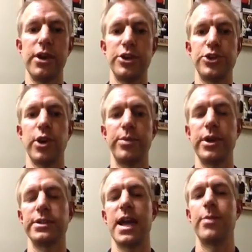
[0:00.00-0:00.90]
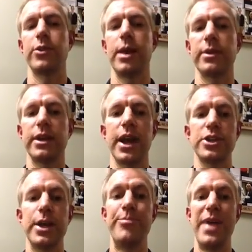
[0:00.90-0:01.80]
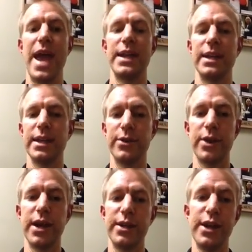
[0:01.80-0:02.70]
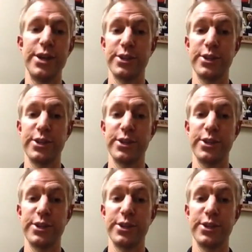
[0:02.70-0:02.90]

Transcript: a short period of time where I'm going to actually abandon it, right?